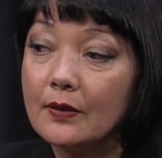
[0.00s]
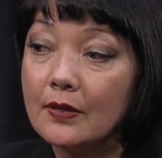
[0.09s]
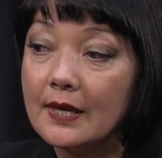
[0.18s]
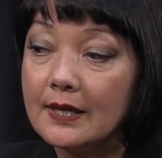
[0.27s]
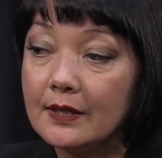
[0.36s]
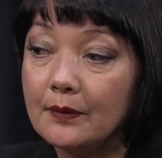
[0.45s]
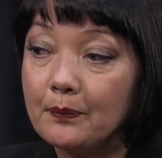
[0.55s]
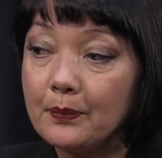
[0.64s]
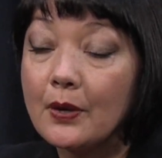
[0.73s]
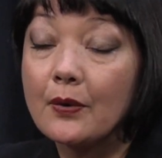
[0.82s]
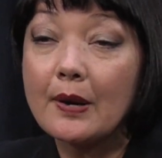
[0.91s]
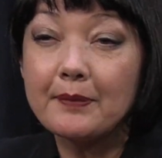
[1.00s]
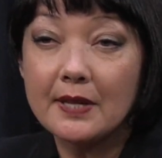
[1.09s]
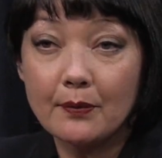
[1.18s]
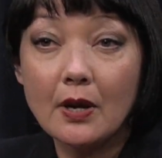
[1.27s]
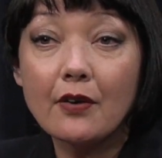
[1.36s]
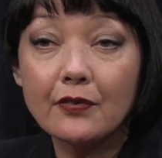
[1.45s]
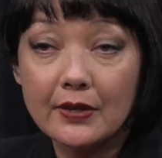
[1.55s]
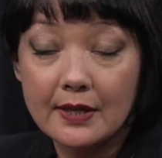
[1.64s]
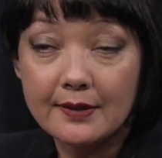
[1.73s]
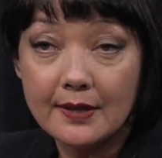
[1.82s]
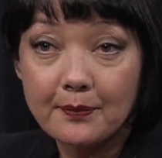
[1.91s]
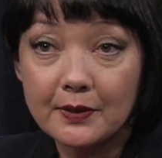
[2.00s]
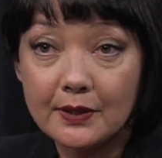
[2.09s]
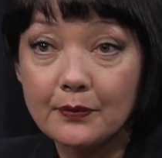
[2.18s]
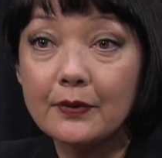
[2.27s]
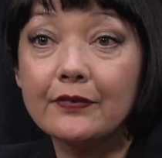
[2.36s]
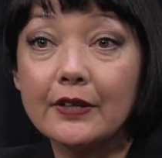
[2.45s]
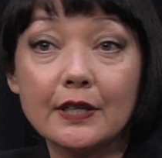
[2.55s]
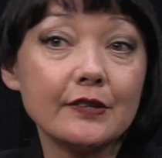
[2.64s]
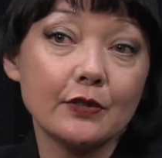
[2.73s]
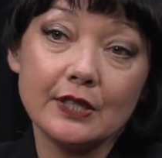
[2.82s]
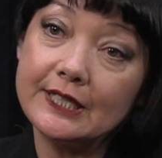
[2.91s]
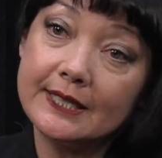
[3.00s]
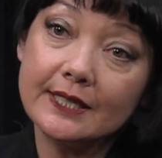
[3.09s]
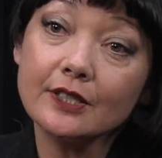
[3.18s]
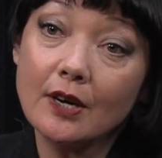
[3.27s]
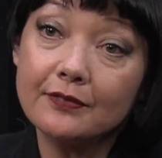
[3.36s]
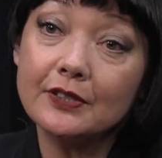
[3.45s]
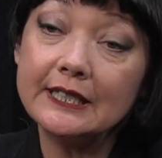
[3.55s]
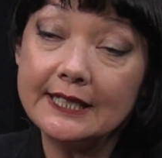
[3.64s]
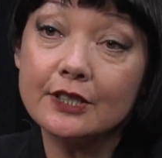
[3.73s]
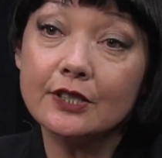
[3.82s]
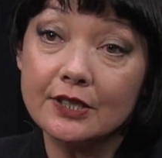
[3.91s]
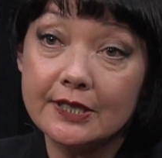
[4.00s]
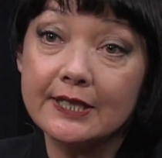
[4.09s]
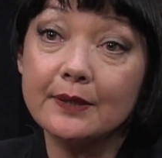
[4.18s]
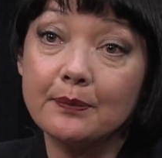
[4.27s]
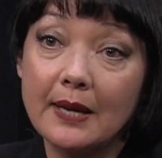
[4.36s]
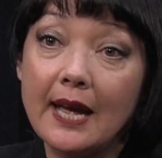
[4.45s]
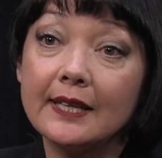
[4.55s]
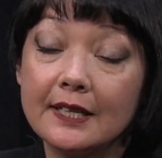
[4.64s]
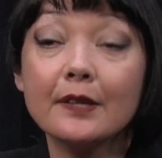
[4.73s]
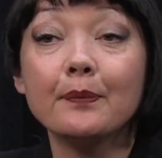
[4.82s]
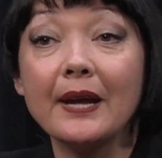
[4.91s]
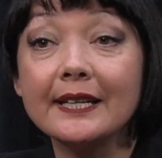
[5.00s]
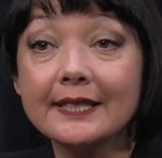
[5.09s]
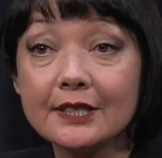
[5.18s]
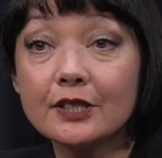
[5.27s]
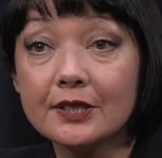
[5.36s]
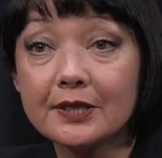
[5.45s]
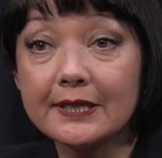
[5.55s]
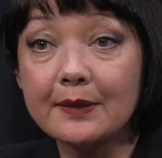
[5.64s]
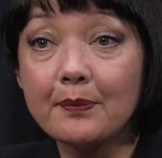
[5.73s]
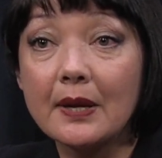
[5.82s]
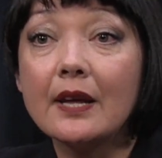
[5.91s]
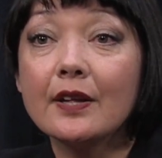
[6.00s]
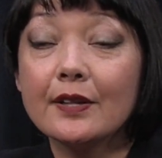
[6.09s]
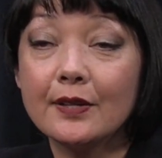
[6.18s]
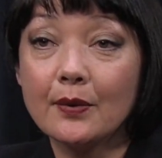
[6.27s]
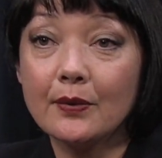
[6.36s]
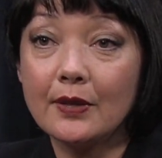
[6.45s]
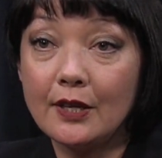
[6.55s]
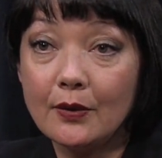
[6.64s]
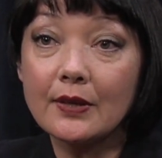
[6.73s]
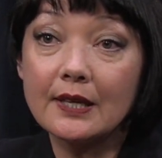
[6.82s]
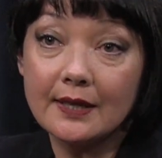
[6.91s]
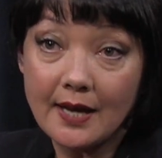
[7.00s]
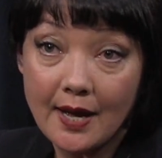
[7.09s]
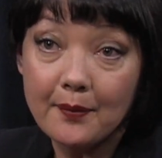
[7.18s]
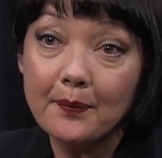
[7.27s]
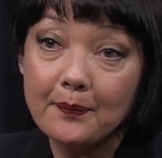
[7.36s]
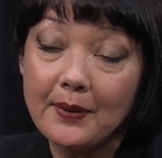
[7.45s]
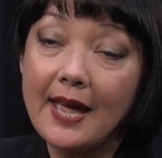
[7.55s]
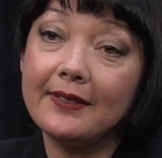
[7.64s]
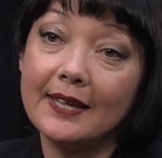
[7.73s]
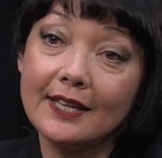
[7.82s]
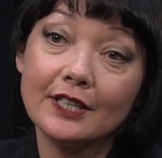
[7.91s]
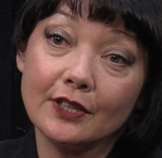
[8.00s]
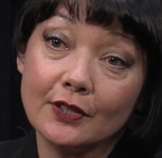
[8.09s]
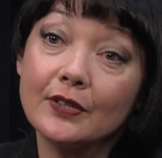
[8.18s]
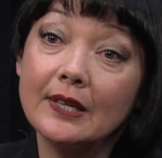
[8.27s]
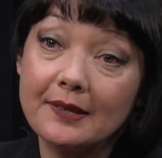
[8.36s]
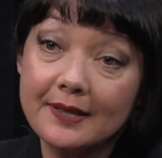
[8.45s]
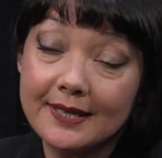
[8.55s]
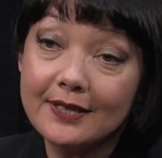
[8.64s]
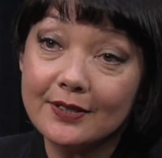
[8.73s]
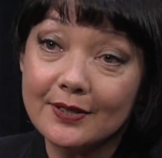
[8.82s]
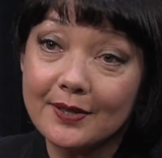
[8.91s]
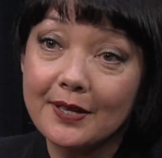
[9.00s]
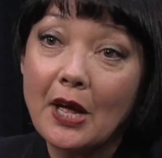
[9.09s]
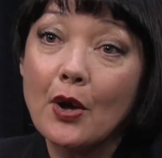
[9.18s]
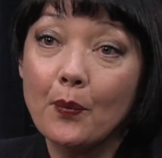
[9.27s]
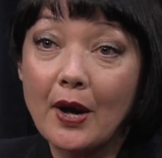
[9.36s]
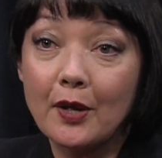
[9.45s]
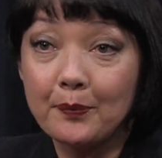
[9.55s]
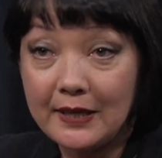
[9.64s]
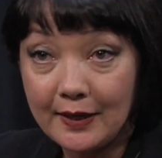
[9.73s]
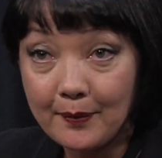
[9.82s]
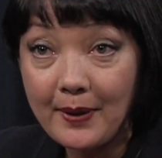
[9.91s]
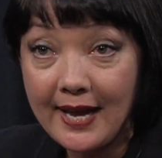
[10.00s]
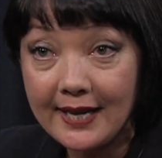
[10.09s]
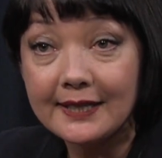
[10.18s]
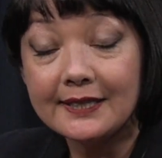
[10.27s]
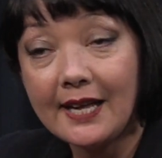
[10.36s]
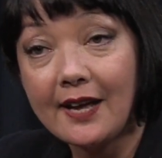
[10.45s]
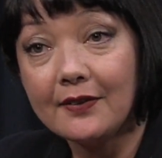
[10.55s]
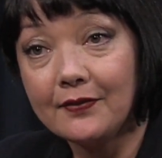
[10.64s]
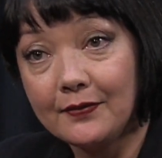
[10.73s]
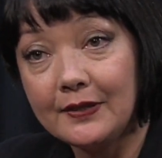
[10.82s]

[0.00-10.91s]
The programs that we offer in the summer, we're very fortunate to offer an internship, and it's a paid internship. So the youth can come and they can learn these skills while being paid and have,